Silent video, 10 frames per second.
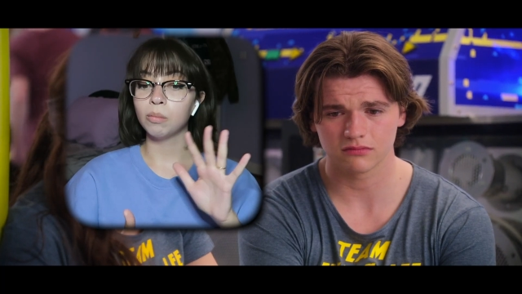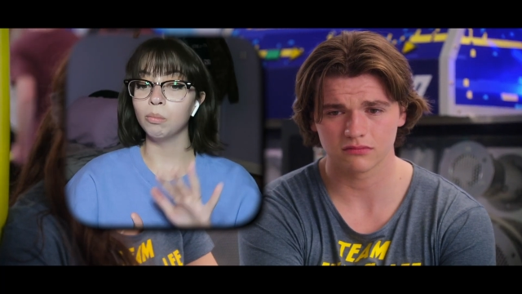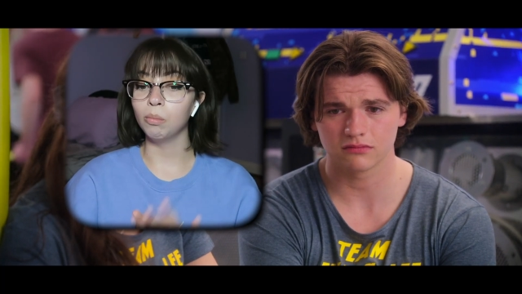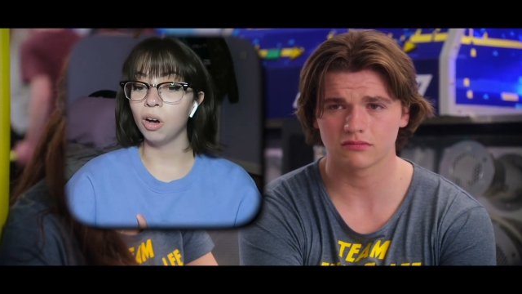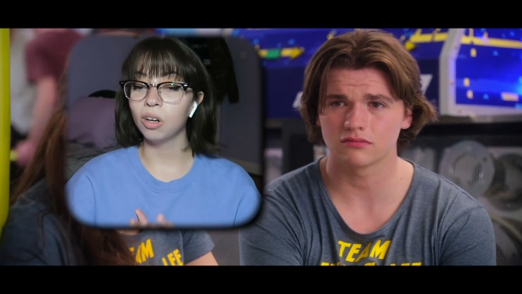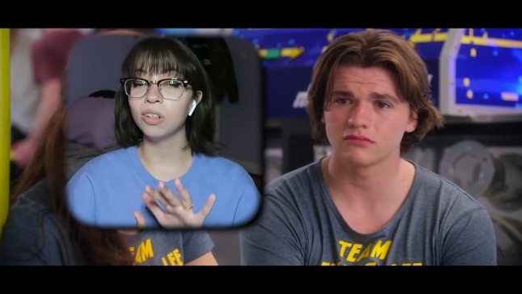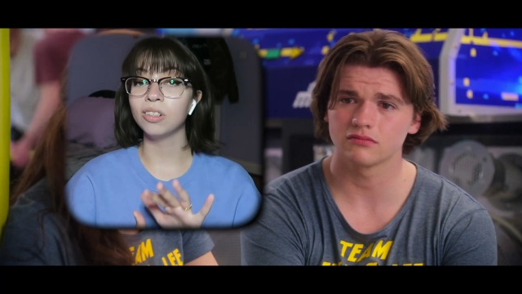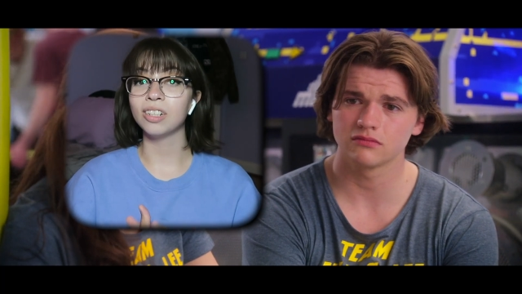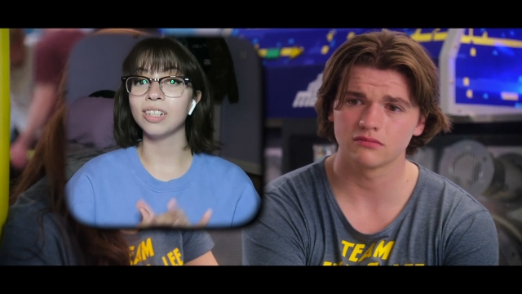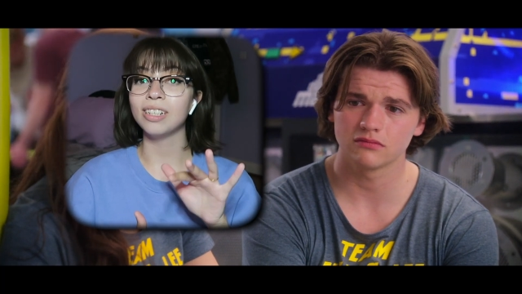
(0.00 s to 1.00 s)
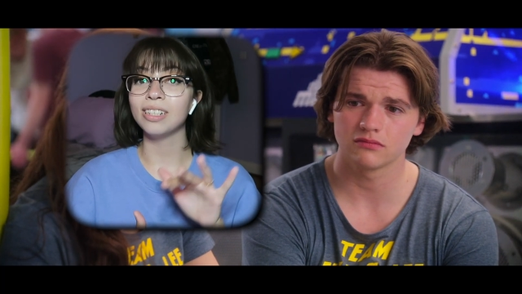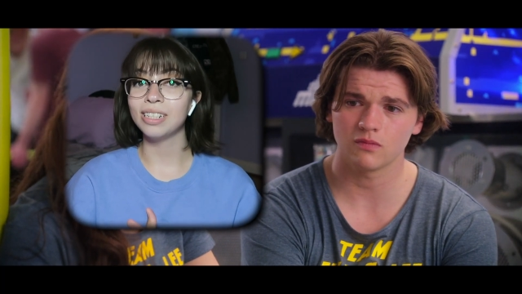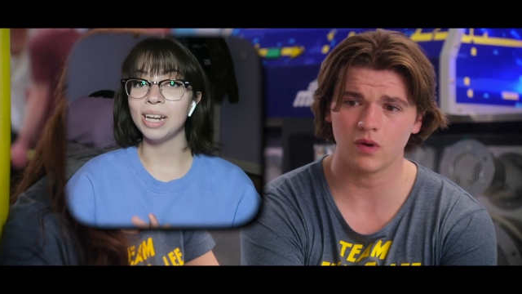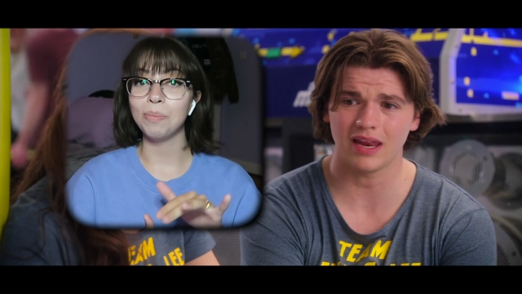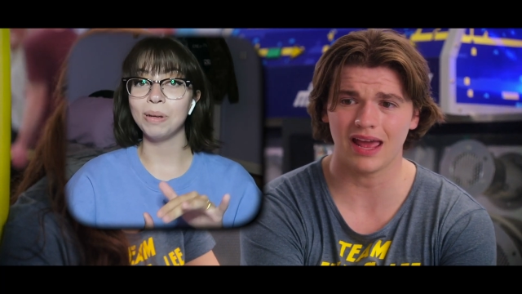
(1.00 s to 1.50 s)
Speaker 1: Marco's gonna
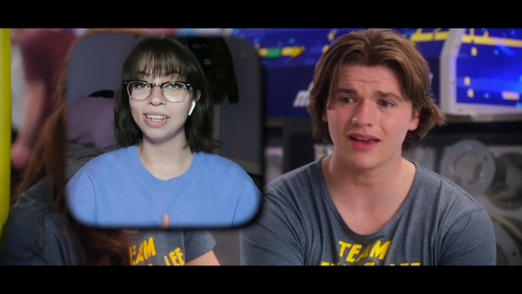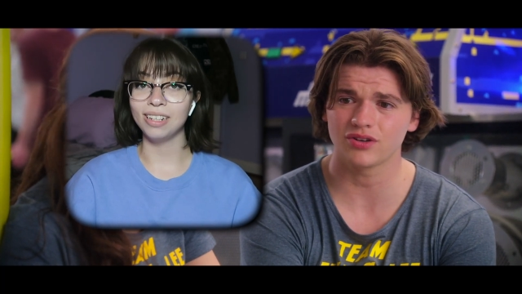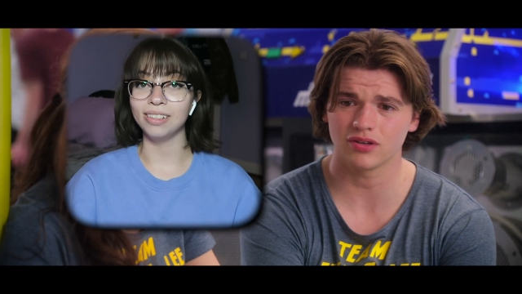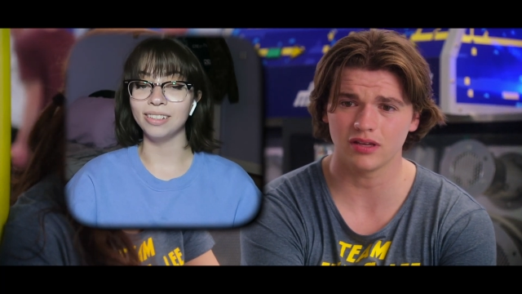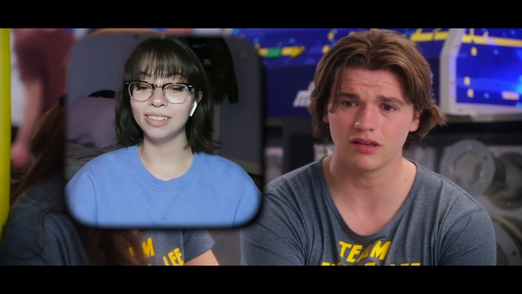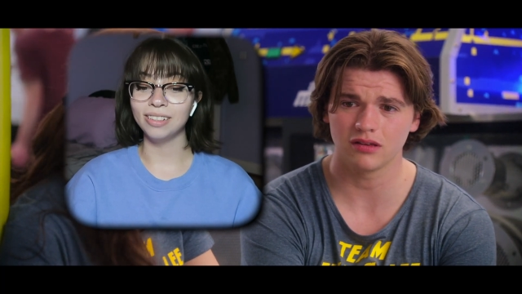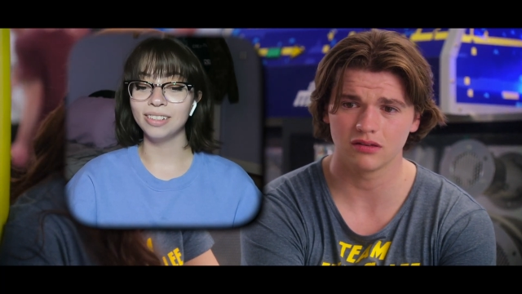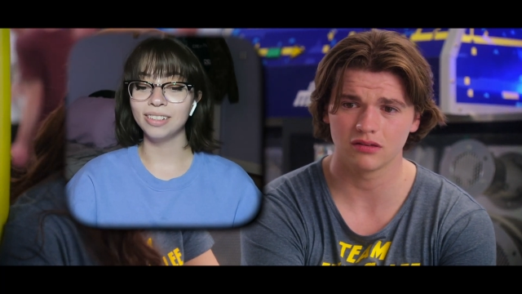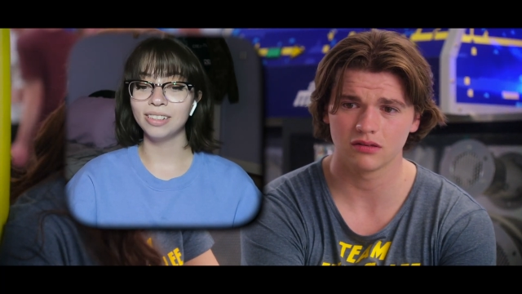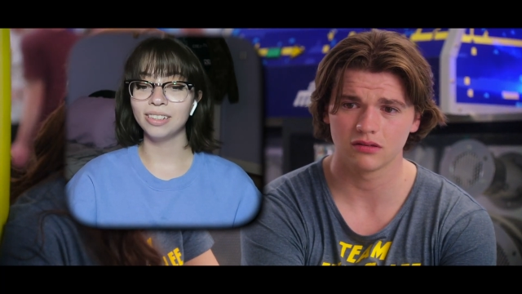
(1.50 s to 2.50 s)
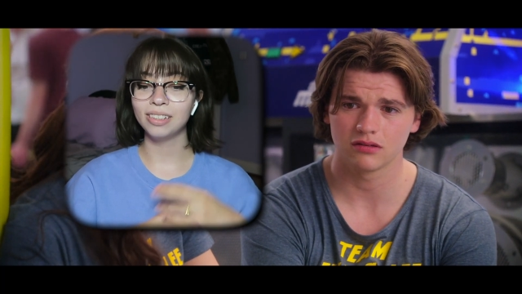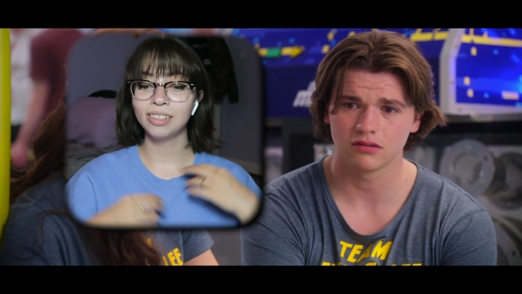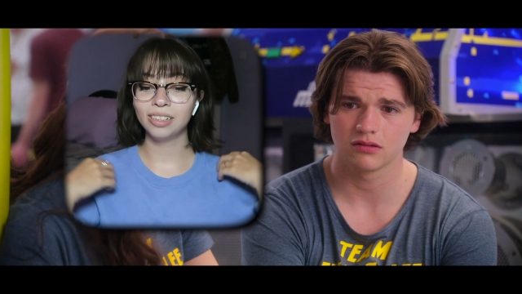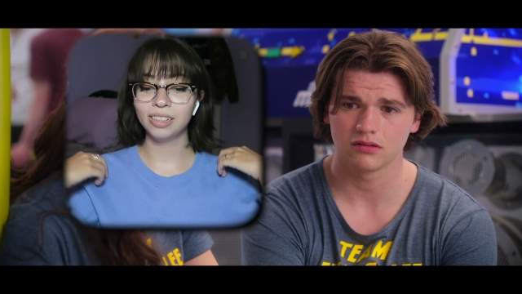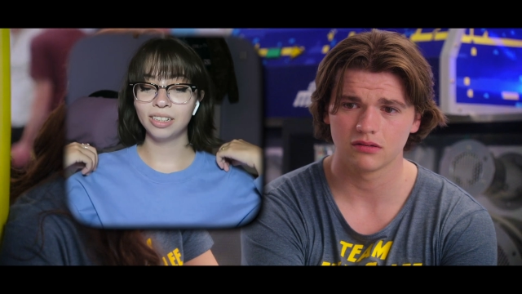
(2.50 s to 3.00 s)
step
Speaker 2: in.
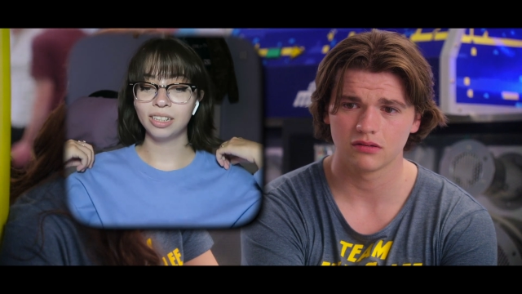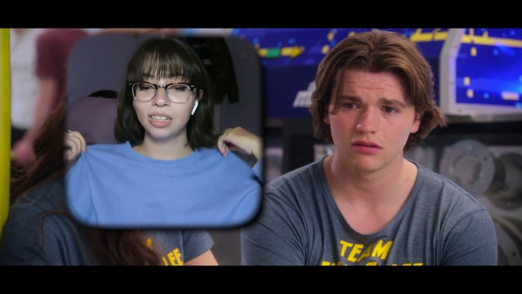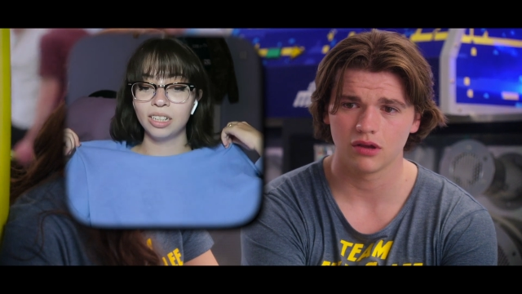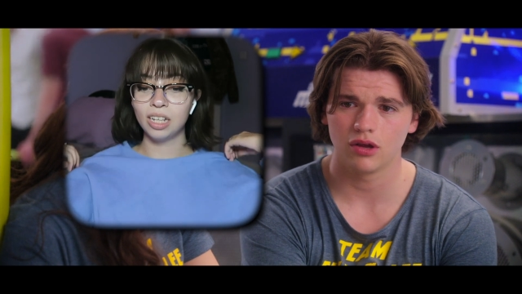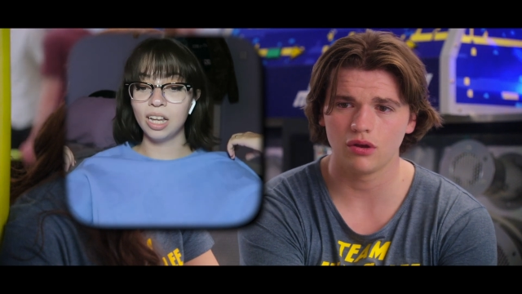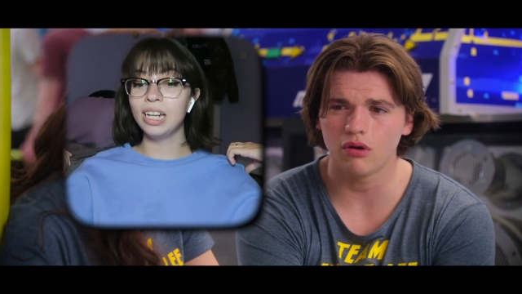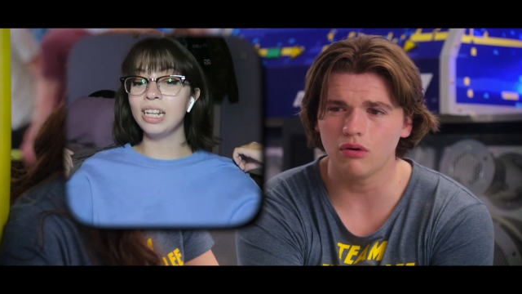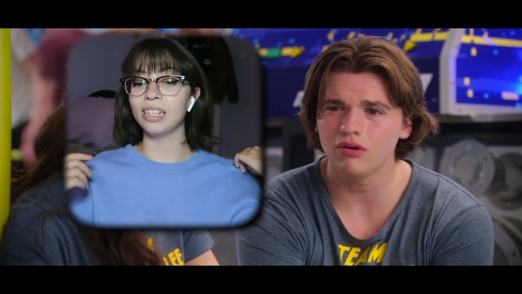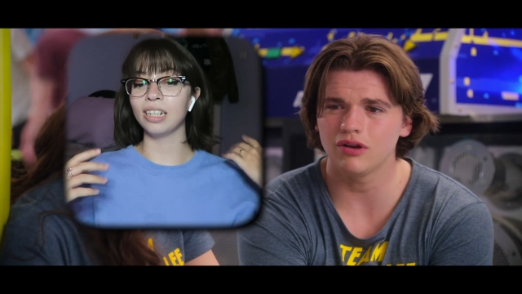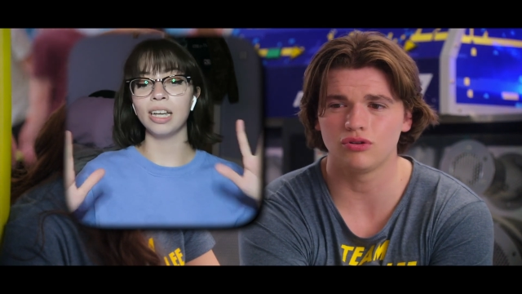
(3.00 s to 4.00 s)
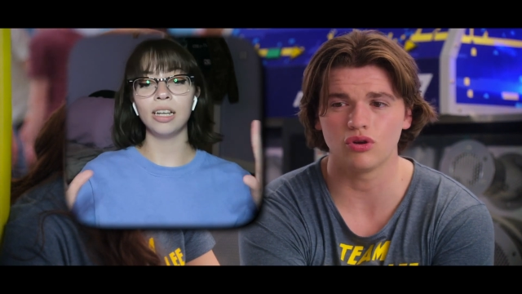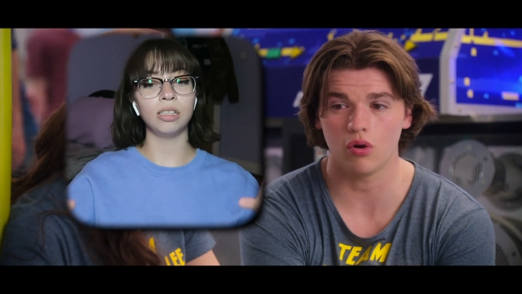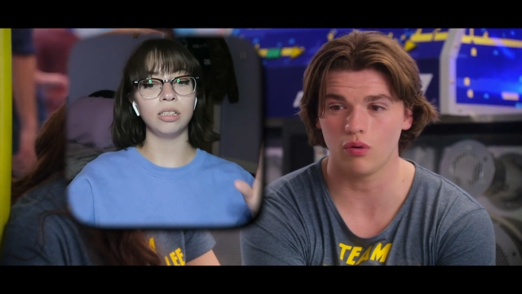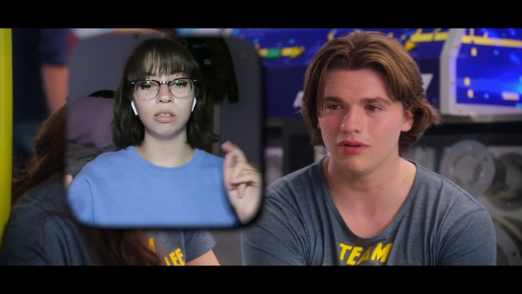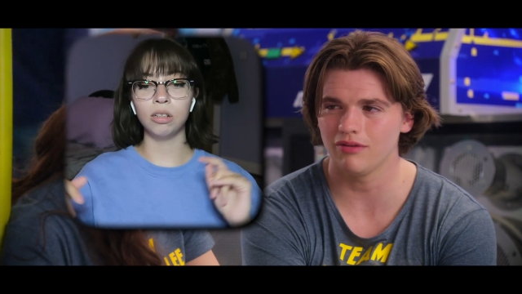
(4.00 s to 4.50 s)
Speaker 1: You
Speaker 2: know, he's like, yeah,
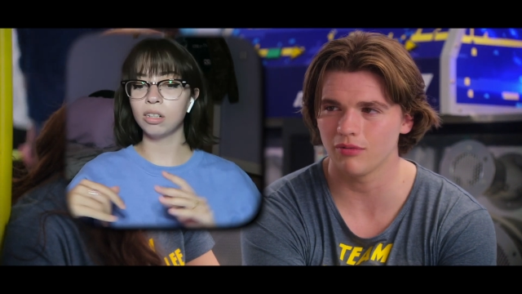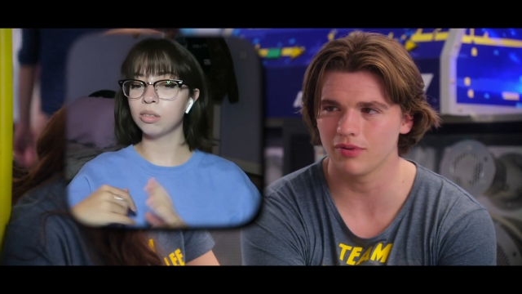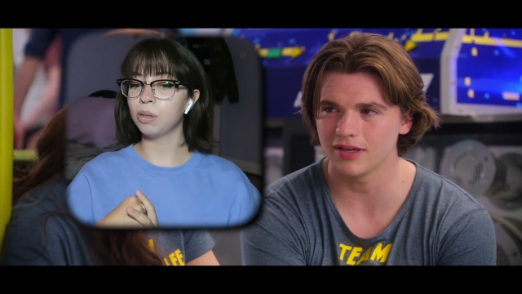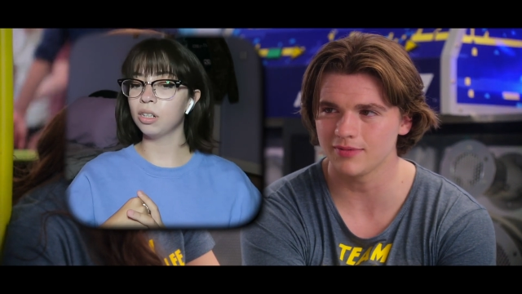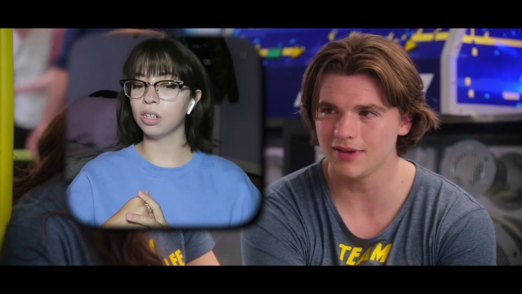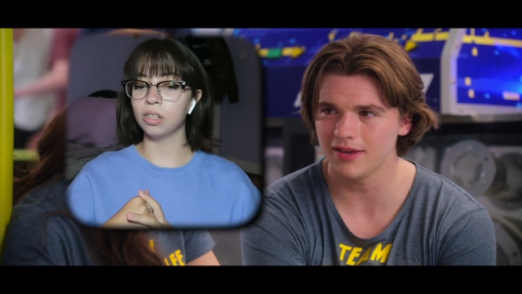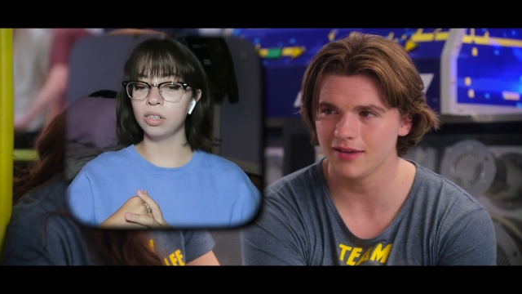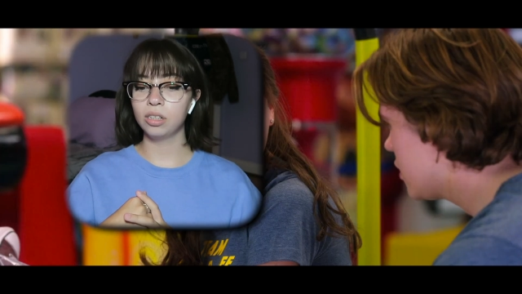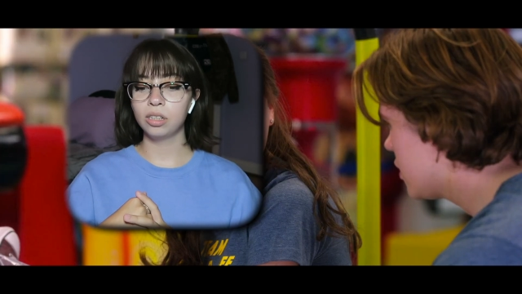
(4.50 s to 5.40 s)
totally you could ask Marco.